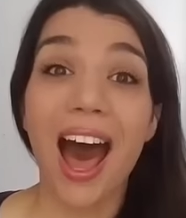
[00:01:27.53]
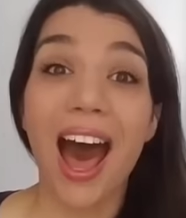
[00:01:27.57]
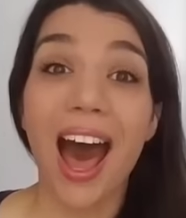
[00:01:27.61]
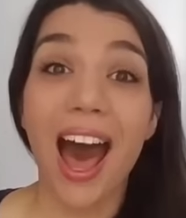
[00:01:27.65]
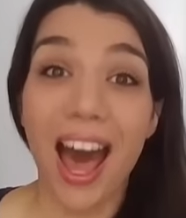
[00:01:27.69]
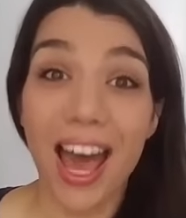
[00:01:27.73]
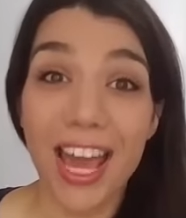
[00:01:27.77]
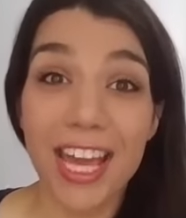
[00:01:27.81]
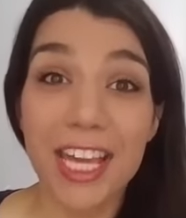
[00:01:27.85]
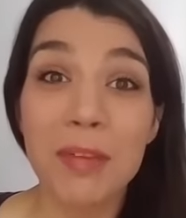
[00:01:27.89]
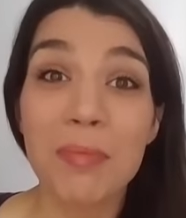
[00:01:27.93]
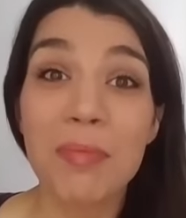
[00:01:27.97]

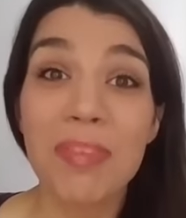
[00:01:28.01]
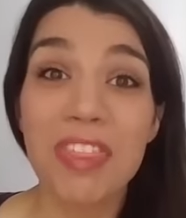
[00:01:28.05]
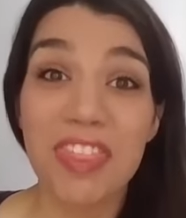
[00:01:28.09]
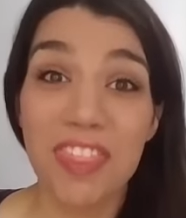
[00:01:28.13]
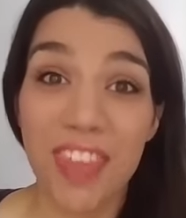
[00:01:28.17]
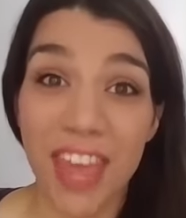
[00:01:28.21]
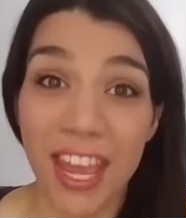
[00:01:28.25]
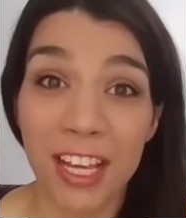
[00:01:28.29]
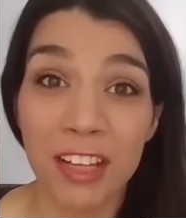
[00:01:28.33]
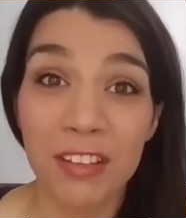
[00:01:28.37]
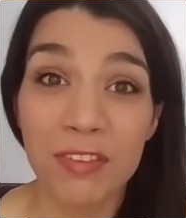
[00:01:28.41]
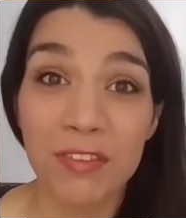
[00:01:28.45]
I am
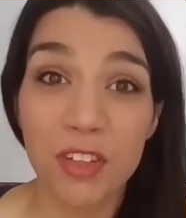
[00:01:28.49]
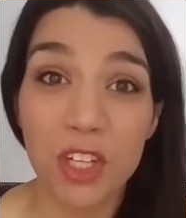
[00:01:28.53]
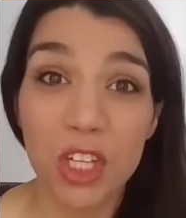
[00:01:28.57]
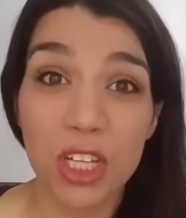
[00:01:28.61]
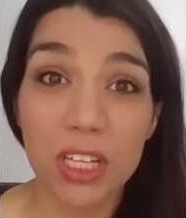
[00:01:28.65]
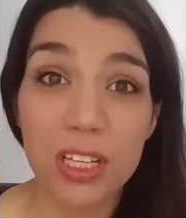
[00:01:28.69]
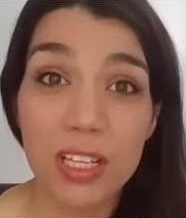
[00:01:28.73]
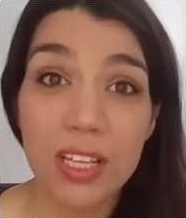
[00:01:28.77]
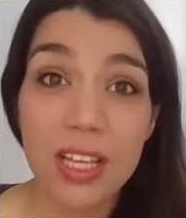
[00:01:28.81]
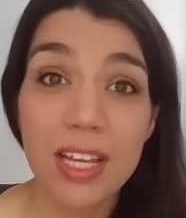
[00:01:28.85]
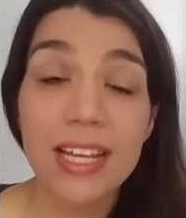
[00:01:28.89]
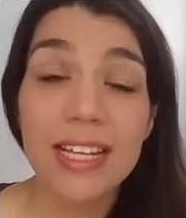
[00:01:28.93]

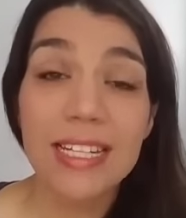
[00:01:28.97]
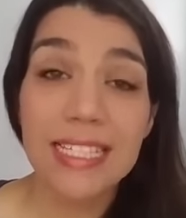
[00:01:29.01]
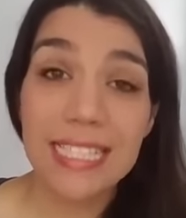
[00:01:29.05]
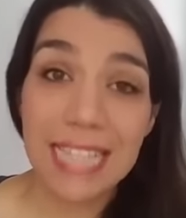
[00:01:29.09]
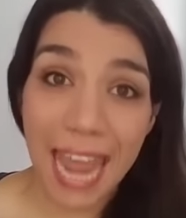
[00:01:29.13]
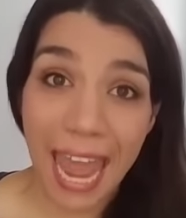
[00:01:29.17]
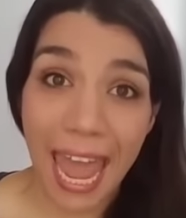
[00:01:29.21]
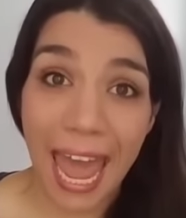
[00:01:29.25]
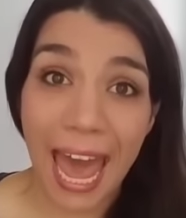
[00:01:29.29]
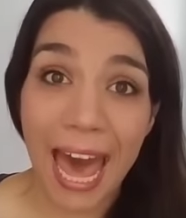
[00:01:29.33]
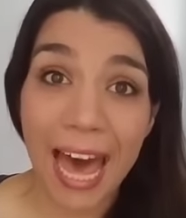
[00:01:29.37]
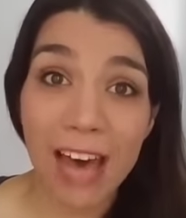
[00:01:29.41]
thankful to
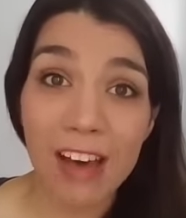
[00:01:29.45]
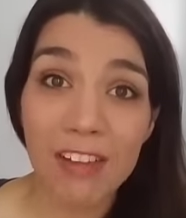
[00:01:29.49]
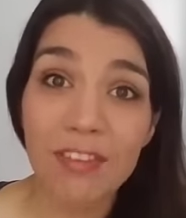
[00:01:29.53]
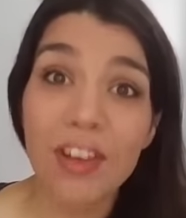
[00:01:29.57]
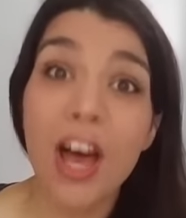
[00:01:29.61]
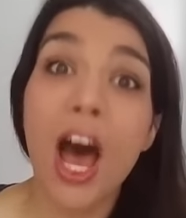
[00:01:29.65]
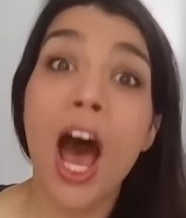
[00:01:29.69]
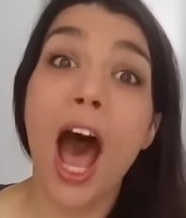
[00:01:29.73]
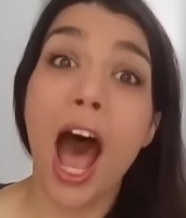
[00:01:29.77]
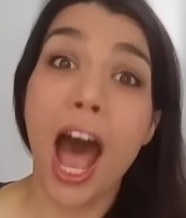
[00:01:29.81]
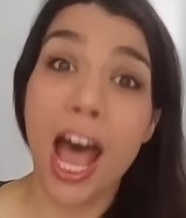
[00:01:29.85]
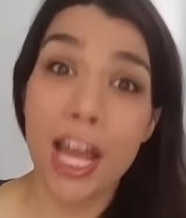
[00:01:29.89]
have
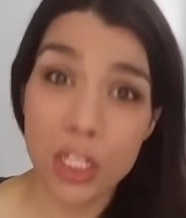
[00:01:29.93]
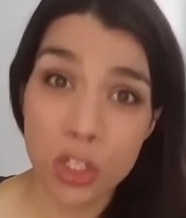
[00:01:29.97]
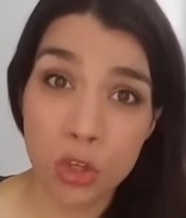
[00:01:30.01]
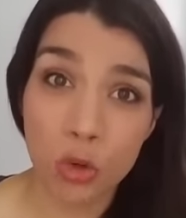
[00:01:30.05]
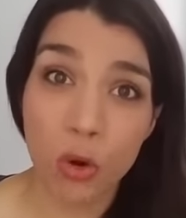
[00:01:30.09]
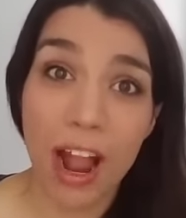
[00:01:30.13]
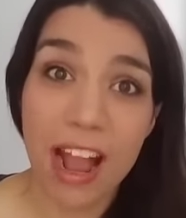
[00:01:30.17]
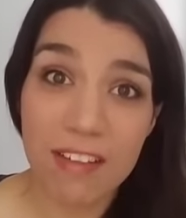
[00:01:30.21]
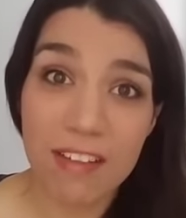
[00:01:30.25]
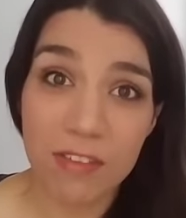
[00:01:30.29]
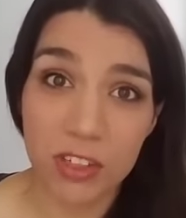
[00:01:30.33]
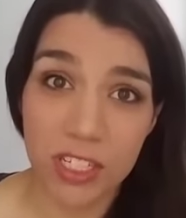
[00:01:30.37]
a
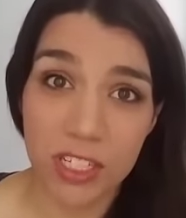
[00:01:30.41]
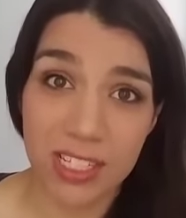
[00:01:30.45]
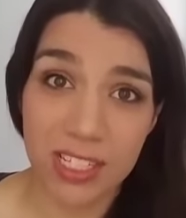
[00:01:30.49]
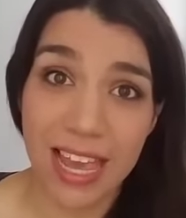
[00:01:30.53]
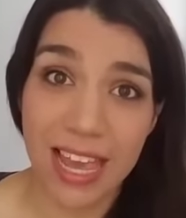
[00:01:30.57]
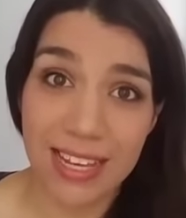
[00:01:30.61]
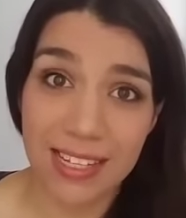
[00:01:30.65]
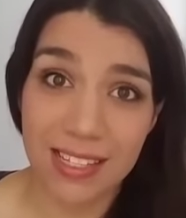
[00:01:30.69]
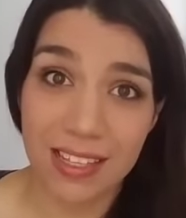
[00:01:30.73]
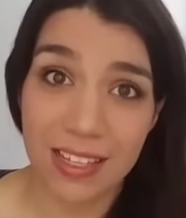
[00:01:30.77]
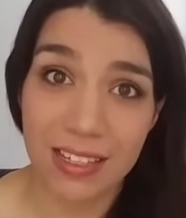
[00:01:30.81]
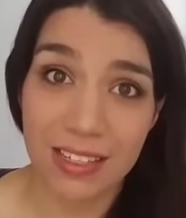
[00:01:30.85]
driver's
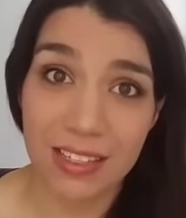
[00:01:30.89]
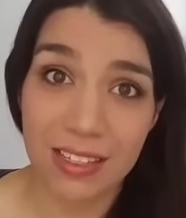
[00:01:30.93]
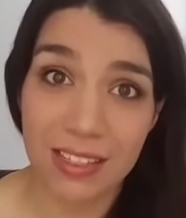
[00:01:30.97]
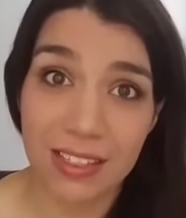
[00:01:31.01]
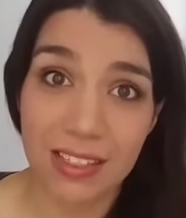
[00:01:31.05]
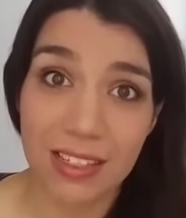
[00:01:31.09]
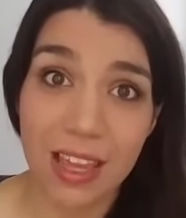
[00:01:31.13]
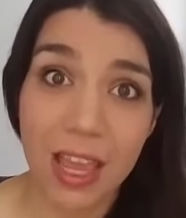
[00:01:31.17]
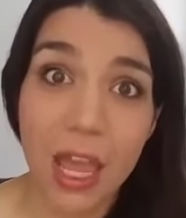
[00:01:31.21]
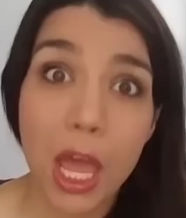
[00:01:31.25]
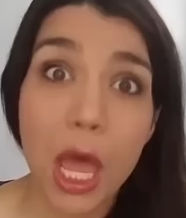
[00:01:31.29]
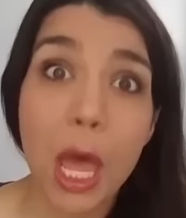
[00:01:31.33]

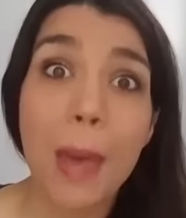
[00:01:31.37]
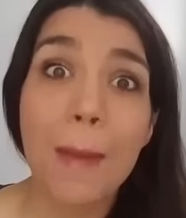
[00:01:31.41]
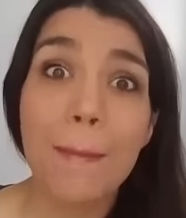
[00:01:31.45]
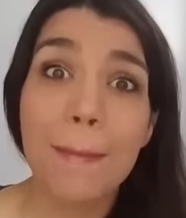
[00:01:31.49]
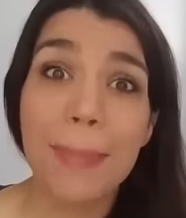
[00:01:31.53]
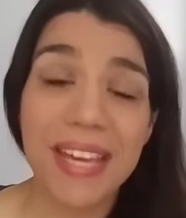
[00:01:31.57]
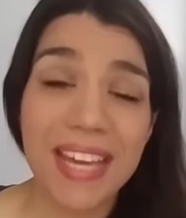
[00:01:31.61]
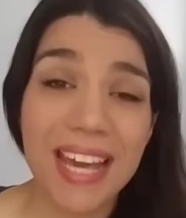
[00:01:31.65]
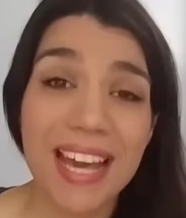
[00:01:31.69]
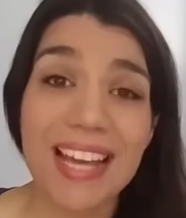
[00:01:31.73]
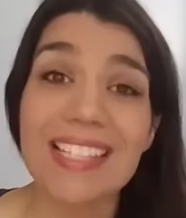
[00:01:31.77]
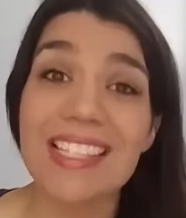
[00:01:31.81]
license,
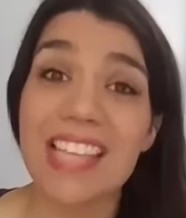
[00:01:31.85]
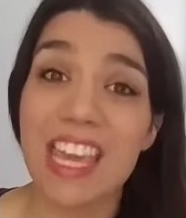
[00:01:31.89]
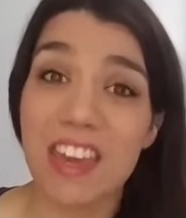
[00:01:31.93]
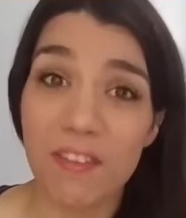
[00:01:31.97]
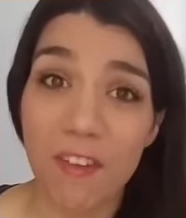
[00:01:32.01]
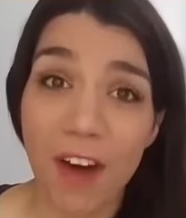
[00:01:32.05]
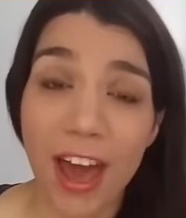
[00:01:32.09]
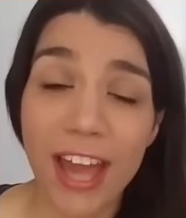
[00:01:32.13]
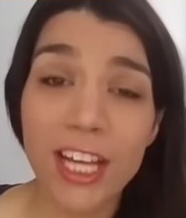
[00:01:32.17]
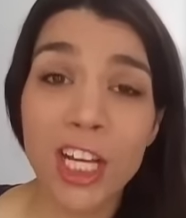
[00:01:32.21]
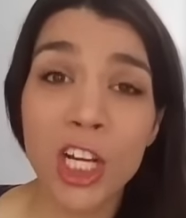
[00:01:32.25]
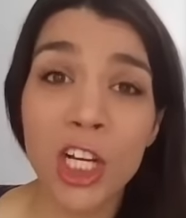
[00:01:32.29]
because if
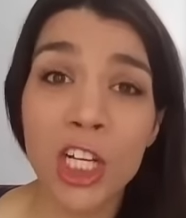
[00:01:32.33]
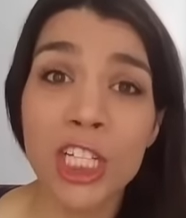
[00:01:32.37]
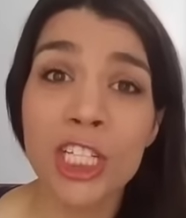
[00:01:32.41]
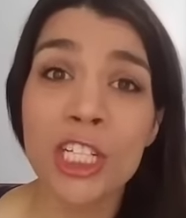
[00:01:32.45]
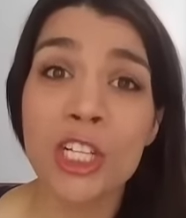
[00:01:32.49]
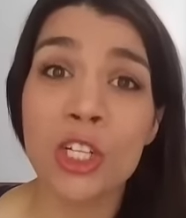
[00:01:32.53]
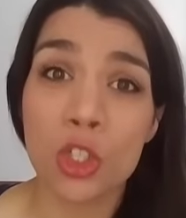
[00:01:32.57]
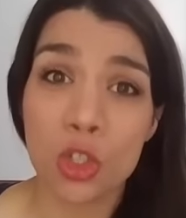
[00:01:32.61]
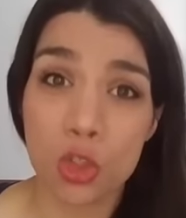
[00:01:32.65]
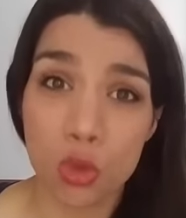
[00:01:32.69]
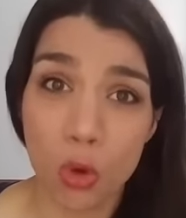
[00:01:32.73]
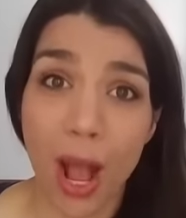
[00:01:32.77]
I
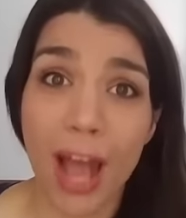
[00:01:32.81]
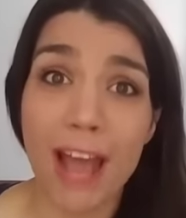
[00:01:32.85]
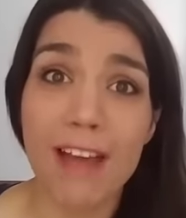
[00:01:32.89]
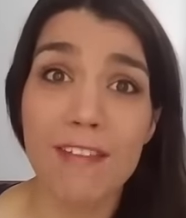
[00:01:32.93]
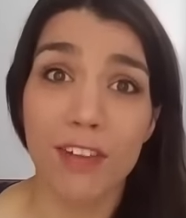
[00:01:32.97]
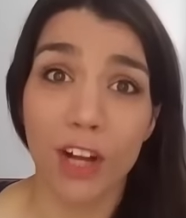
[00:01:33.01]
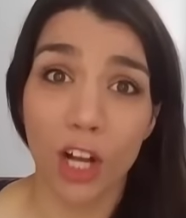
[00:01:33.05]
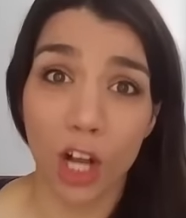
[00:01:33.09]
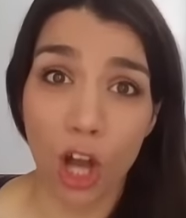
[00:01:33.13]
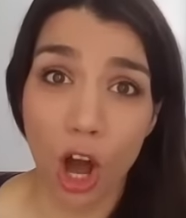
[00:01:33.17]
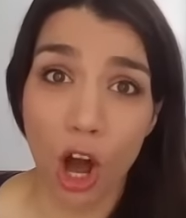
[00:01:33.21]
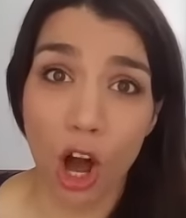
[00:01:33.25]
couldn't drive
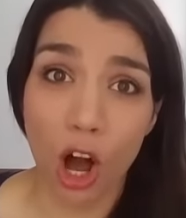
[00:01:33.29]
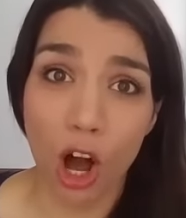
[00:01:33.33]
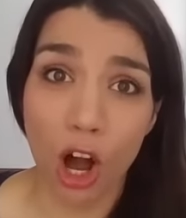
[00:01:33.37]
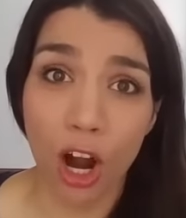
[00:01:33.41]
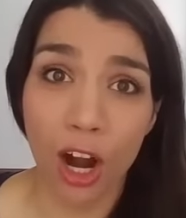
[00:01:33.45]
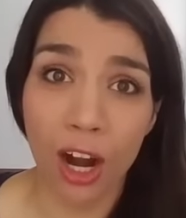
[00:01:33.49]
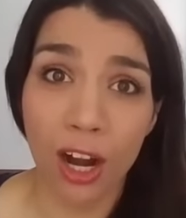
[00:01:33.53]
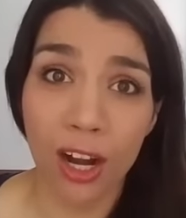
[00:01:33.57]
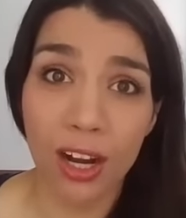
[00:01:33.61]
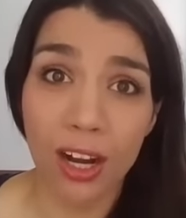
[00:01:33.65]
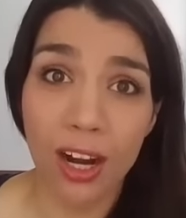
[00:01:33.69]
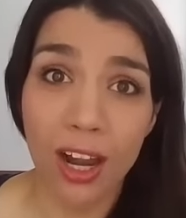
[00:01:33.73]
a
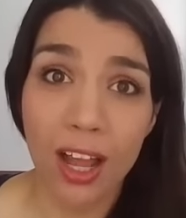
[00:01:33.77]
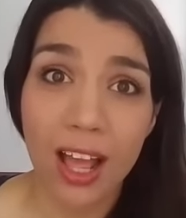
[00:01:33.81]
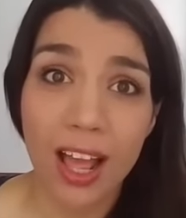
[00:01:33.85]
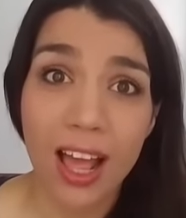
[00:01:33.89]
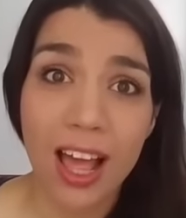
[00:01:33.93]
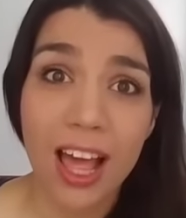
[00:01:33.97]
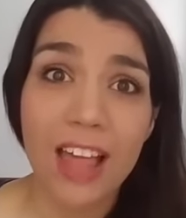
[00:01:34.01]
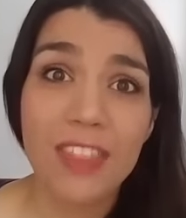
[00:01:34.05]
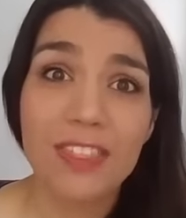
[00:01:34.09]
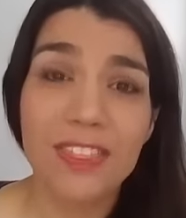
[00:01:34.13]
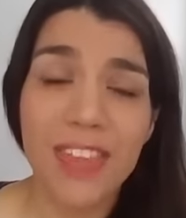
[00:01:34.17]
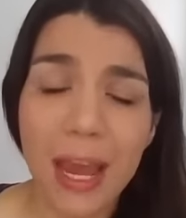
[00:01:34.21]
car,
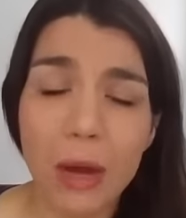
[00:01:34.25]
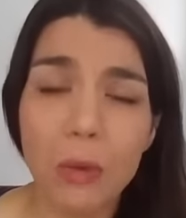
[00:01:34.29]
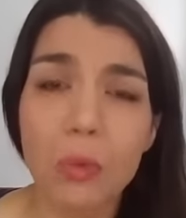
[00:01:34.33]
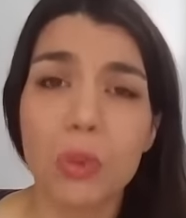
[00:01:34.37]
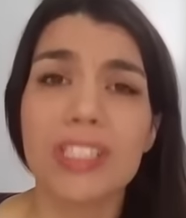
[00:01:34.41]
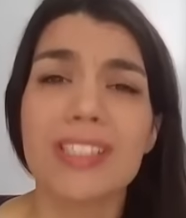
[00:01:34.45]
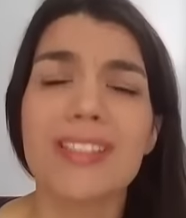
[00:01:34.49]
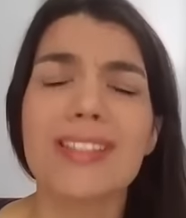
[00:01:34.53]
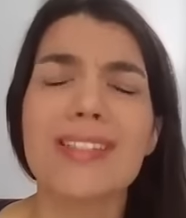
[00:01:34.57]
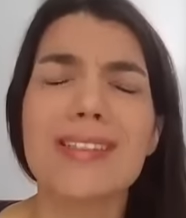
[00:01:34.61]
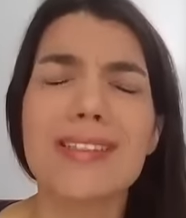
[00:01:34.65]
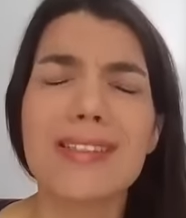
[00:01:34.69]
that
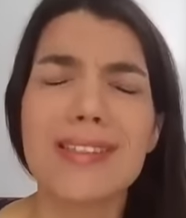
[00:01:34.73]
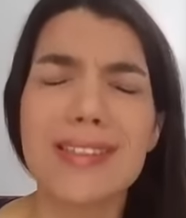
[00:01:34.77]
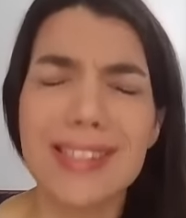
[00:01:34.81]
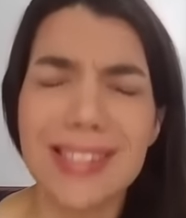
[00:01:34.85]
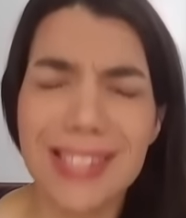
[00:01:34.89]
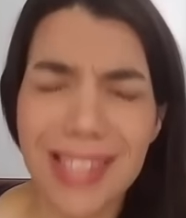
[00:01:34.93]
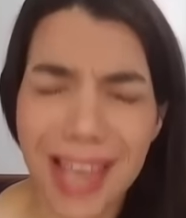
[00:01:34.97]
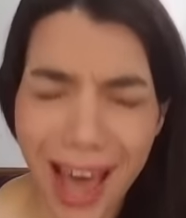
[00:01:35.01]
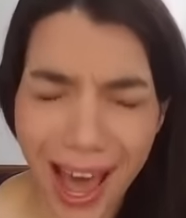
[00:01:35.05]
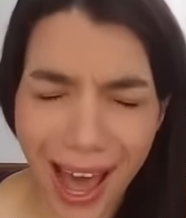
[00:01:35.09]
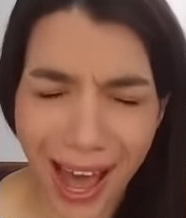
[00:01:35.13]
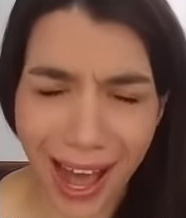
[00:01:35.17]
would
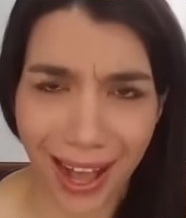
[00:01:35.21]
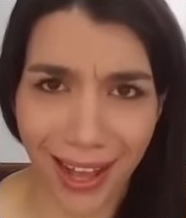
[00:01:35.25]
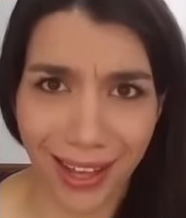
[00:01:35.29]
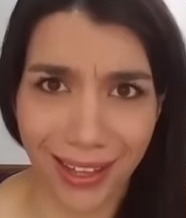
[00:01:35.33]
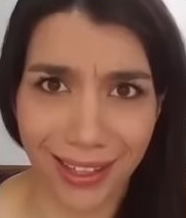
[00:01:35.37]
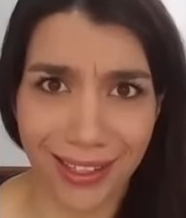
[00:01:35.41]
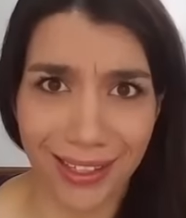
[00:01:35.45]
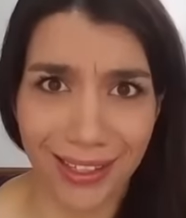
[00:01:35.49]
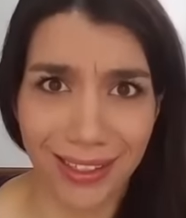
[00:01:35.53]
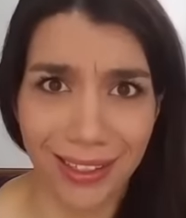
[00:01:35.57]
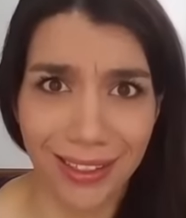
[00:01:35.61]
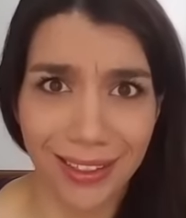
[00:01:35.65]
suck.